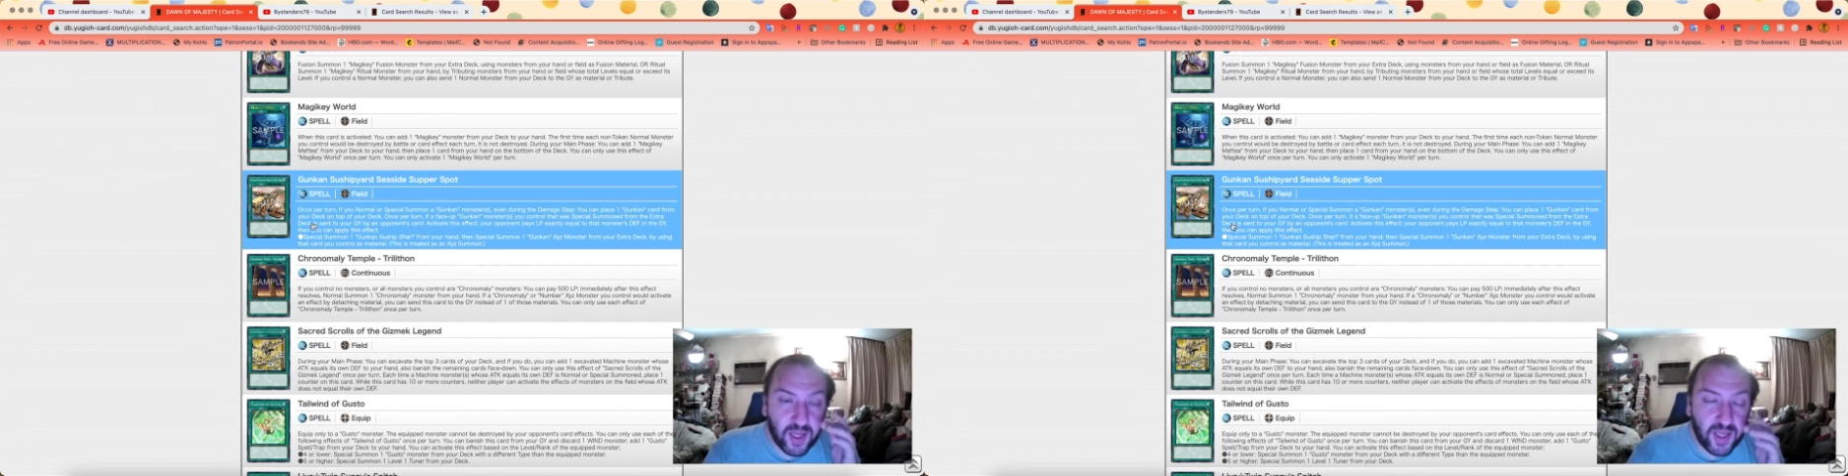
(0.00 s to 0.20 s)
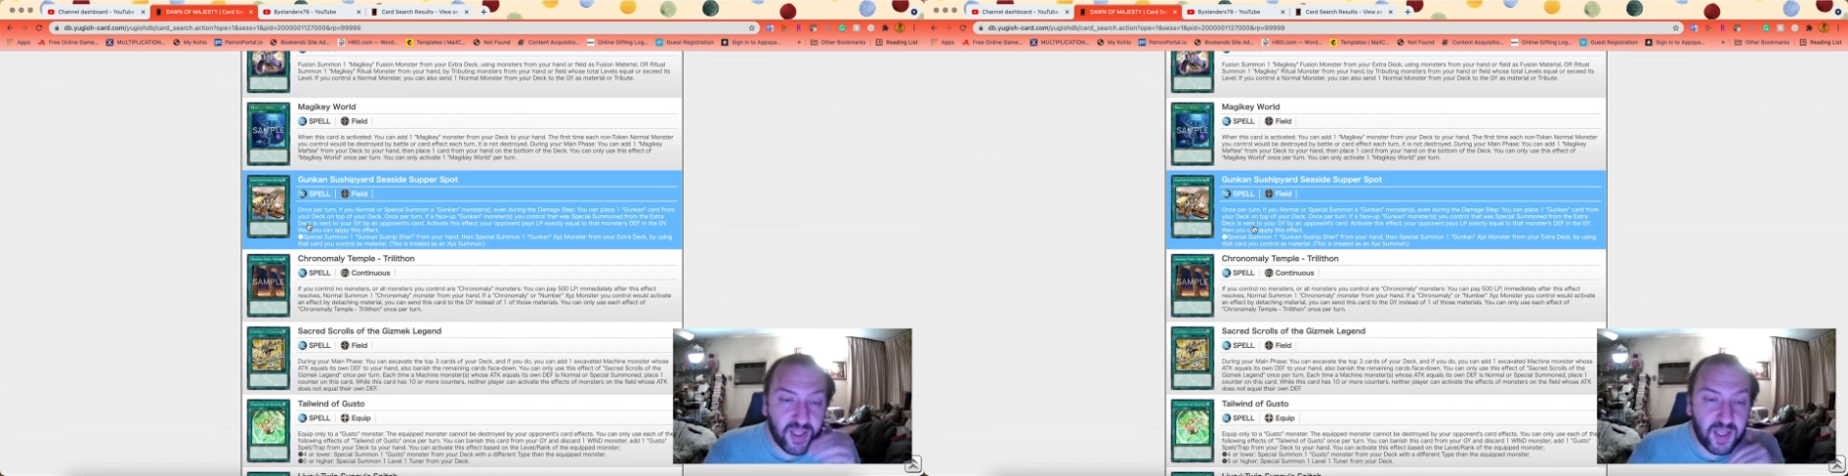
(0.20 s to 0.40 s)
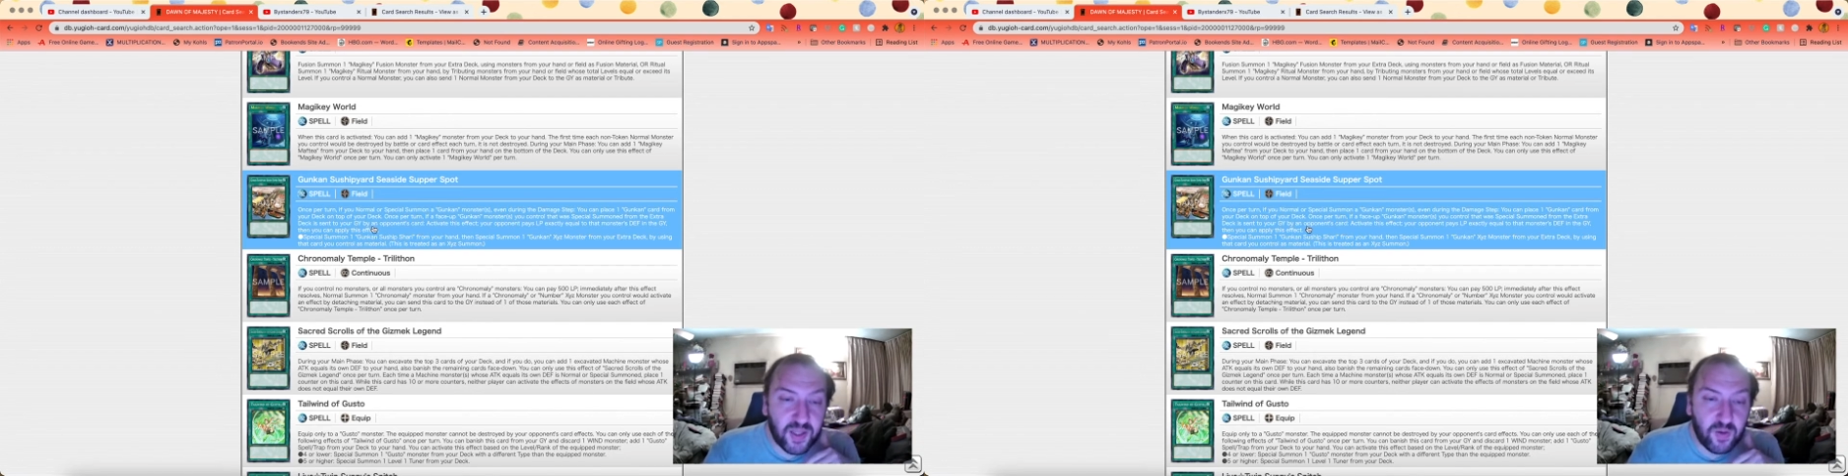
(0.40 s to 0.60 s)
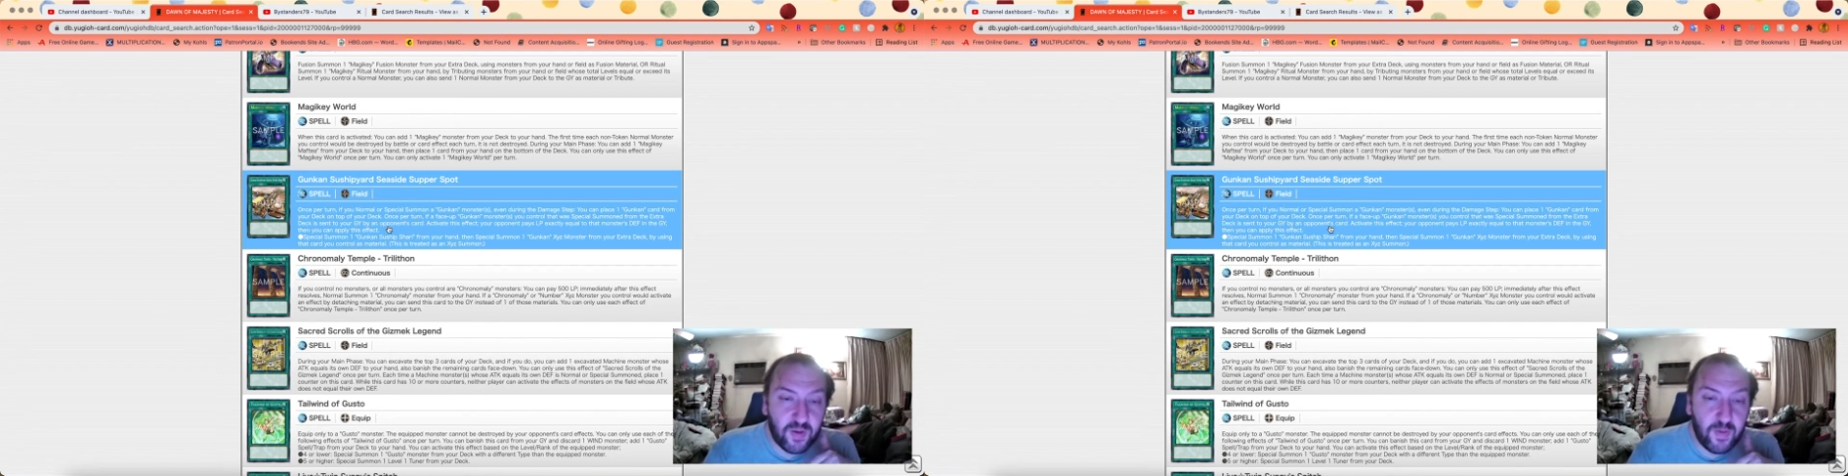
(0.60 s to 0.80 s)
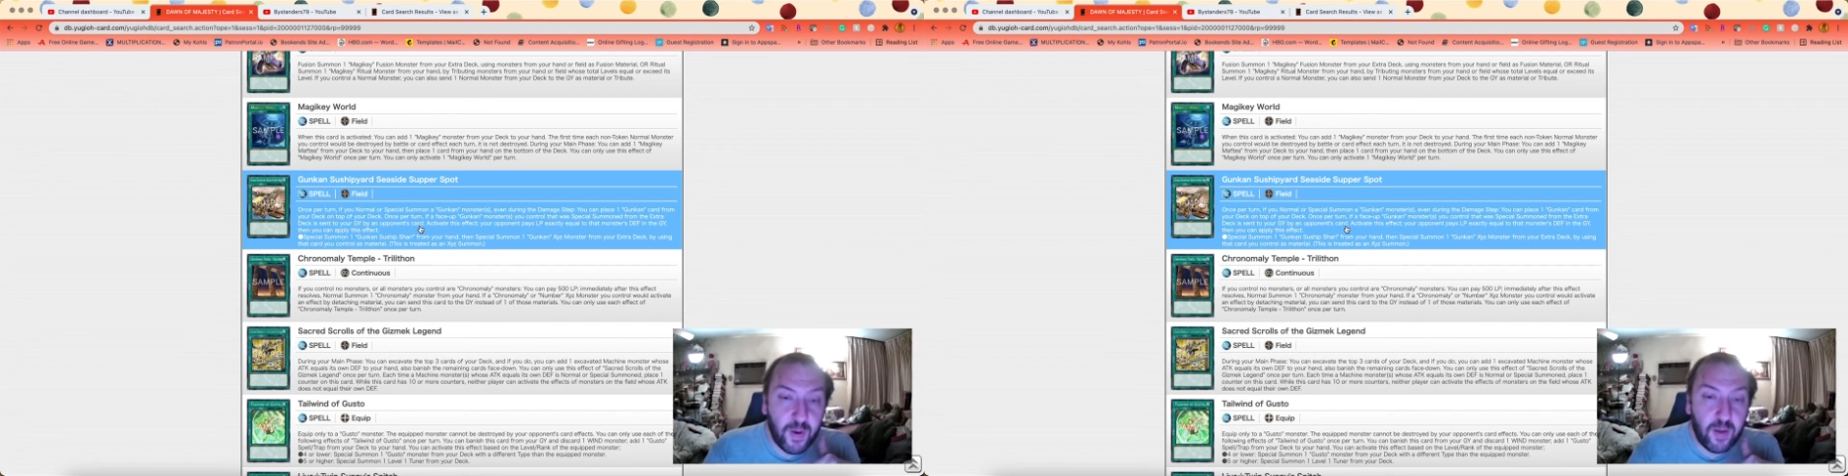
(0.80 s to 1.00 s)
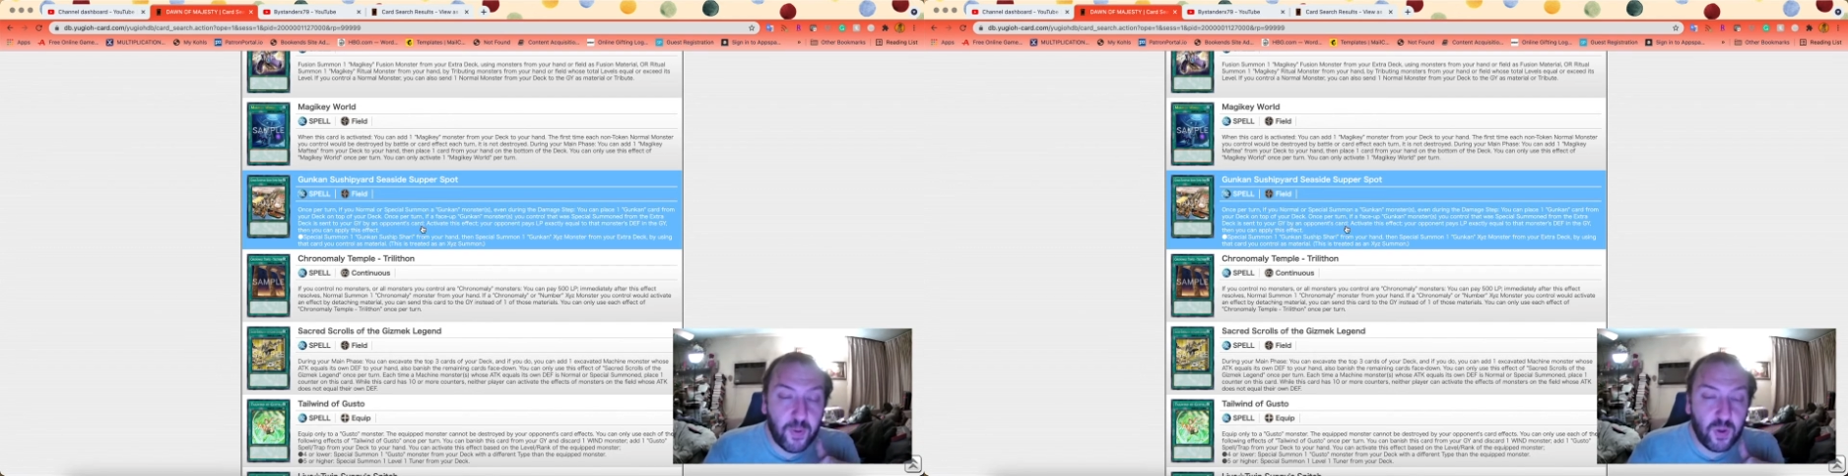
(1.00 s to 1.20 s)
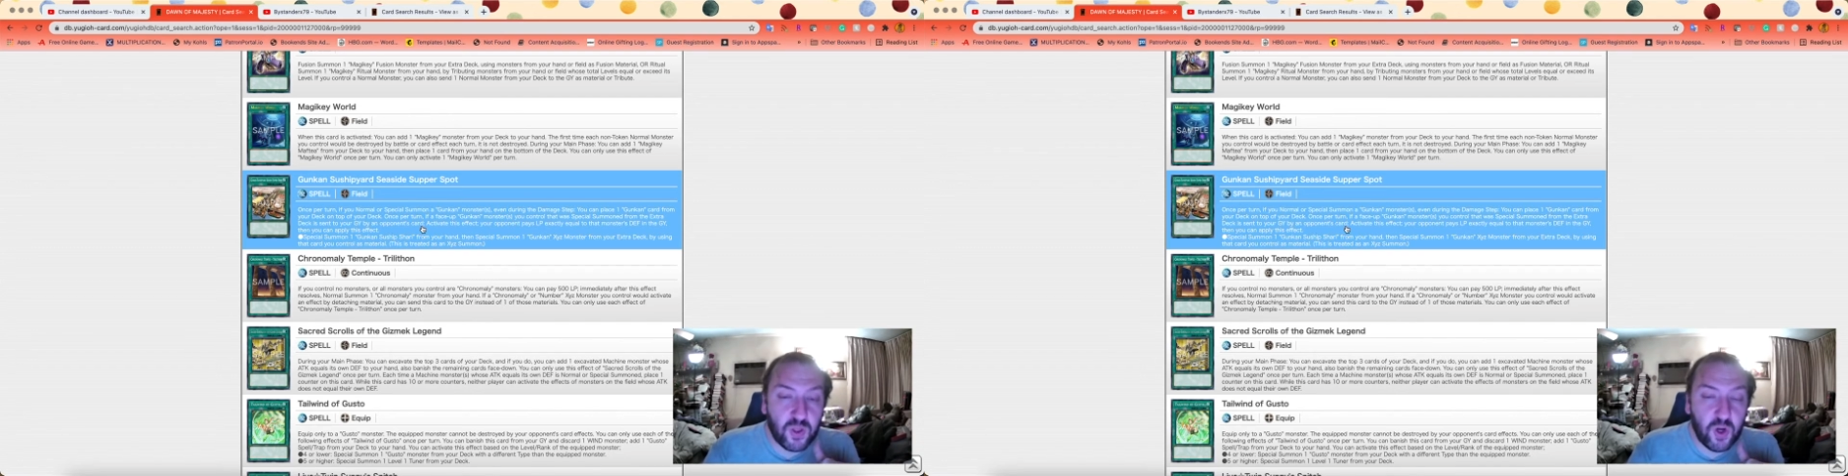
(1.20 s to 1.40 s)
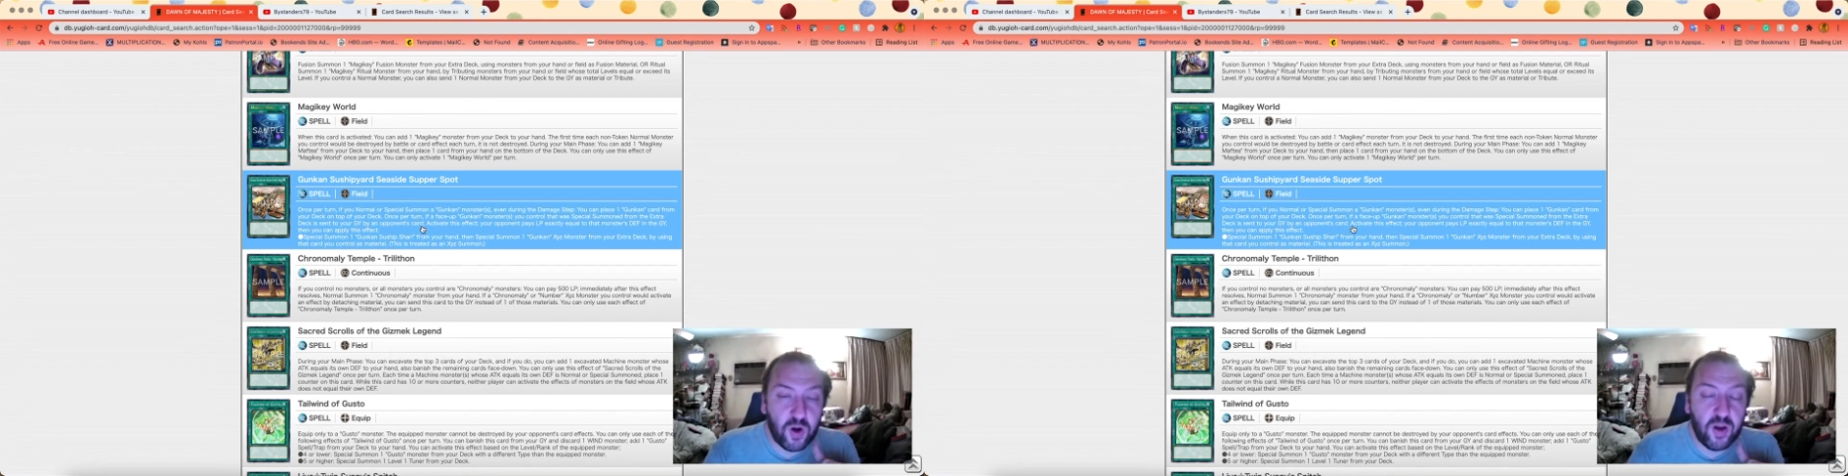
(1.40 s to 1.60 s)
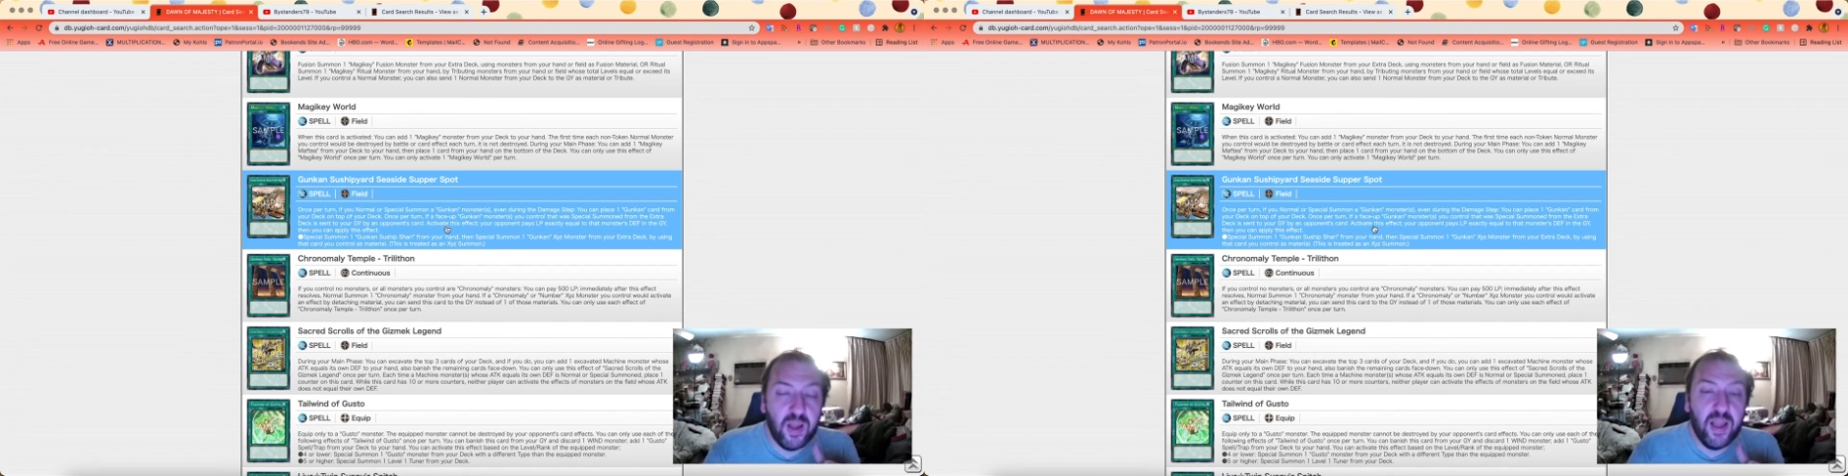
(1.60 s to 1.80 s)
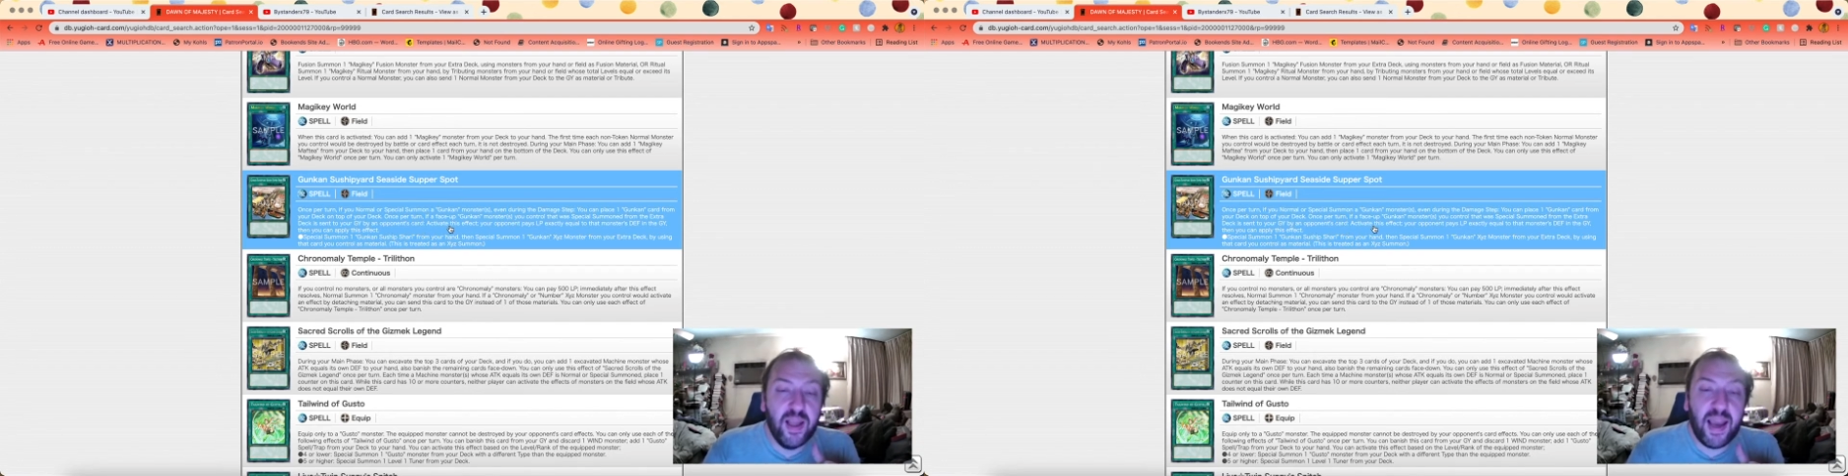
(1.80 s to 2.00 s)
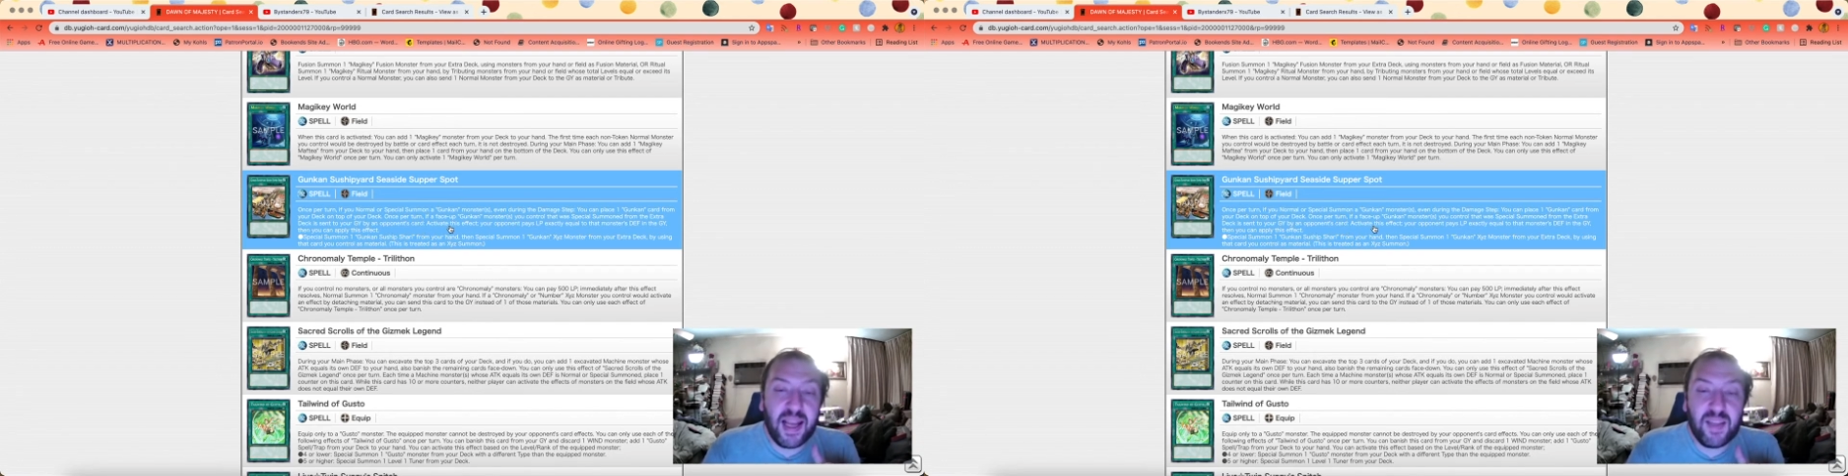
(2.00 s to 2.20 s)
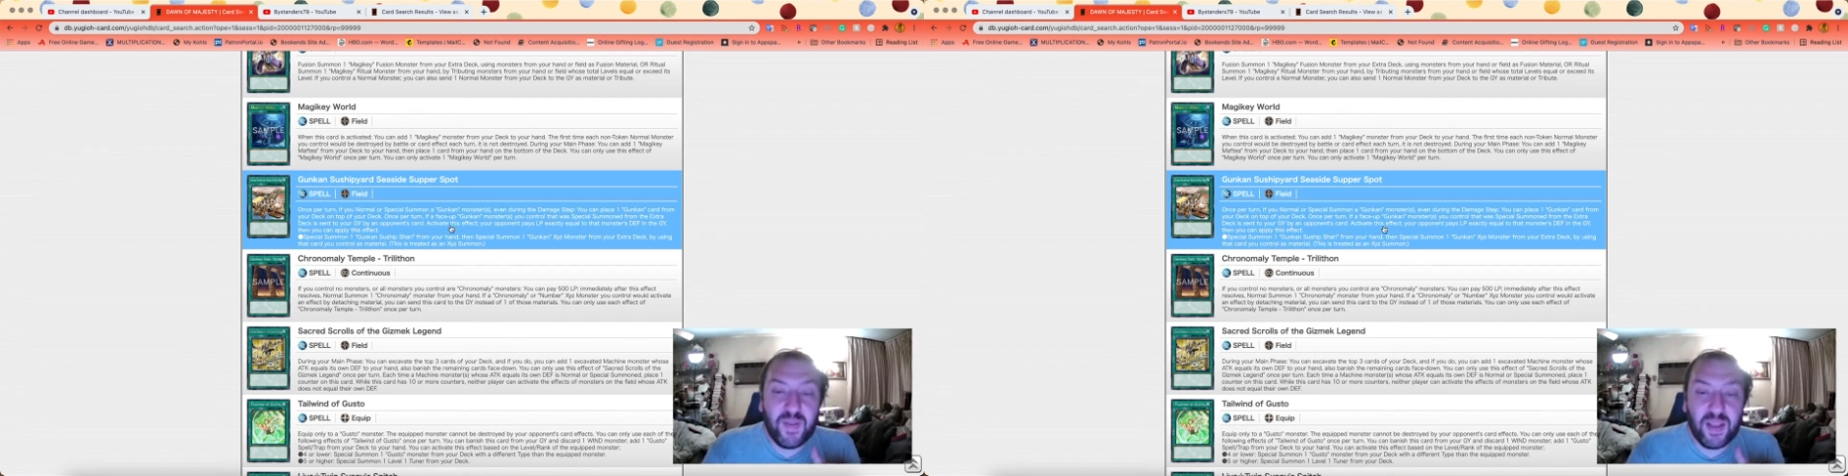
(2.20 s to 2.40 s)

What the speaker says: is sent to the graveyard by an opponent's card, activate this